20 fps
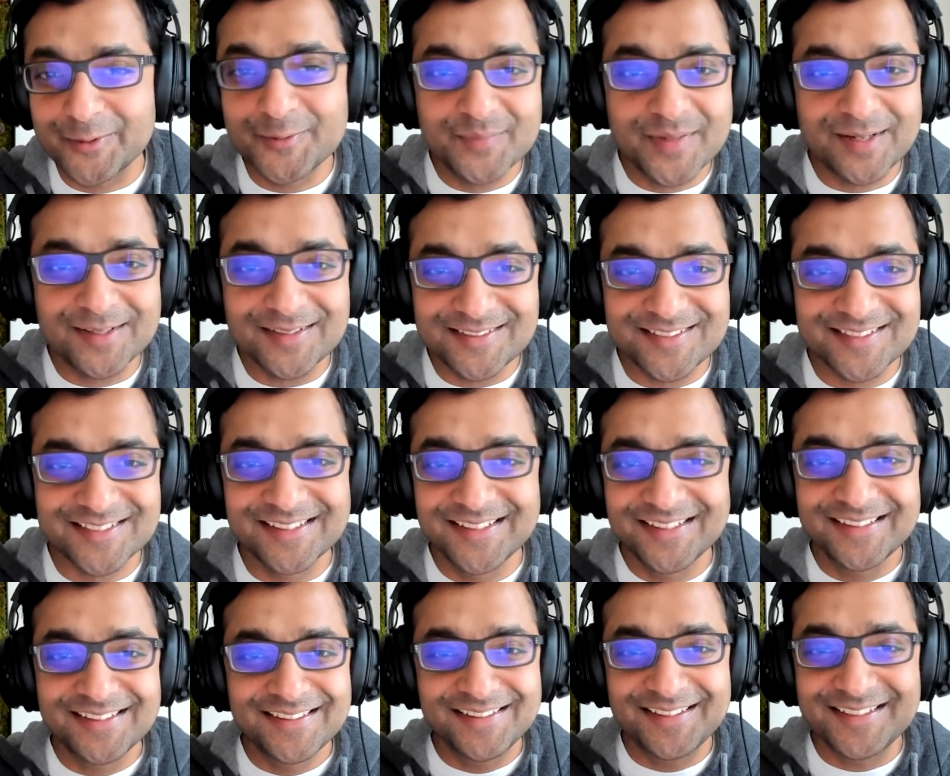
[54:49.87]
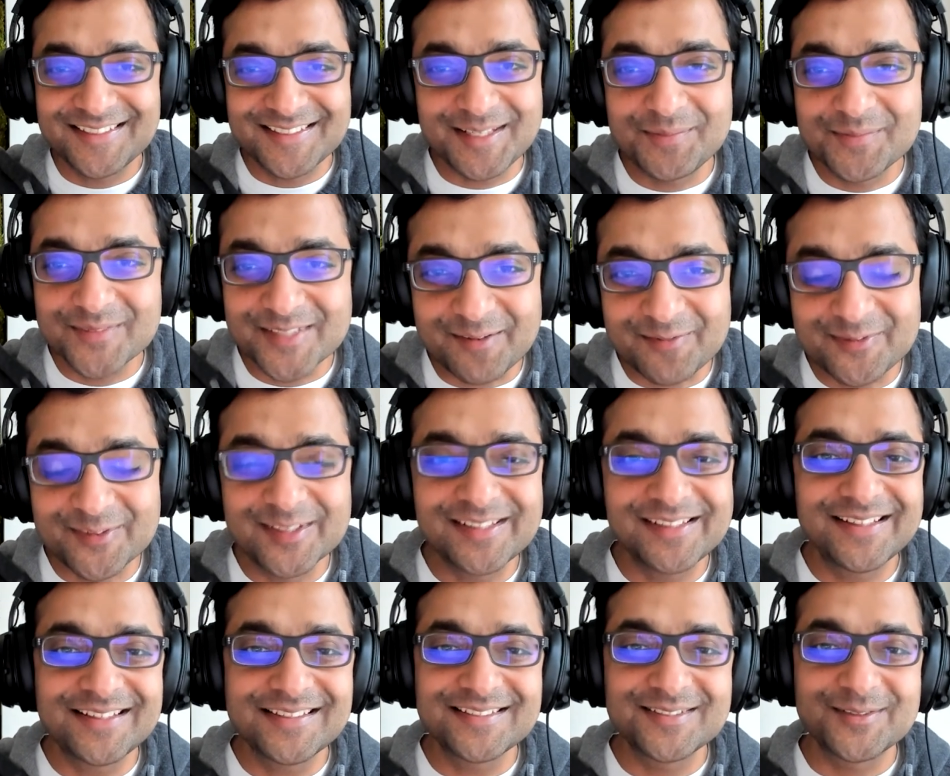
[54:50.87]
do much it seems
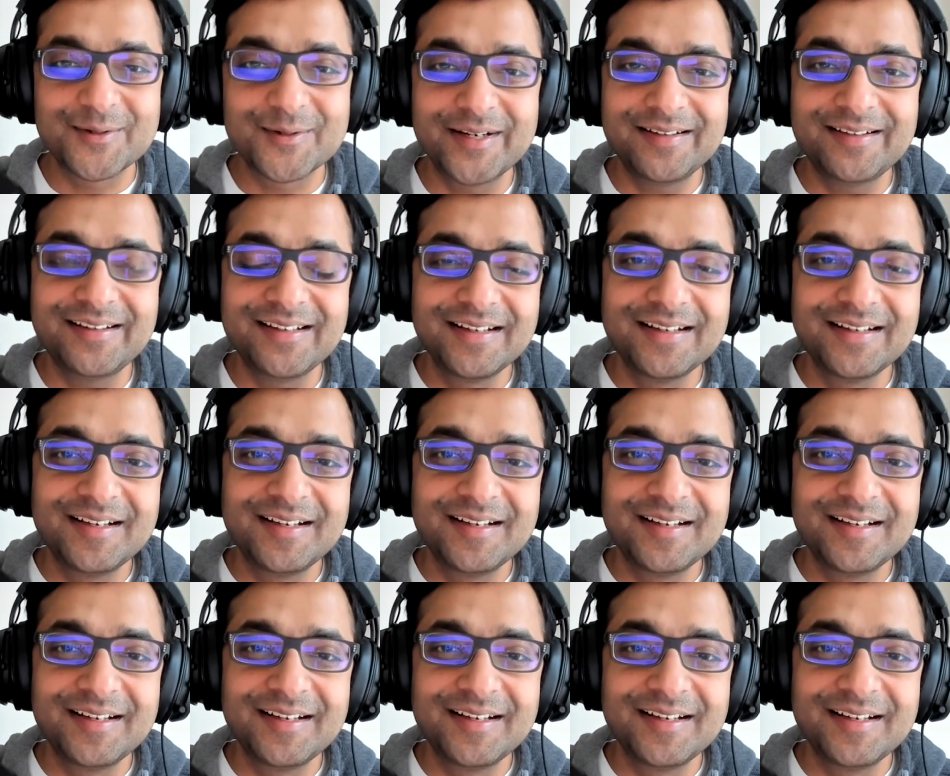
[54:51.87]
effortless right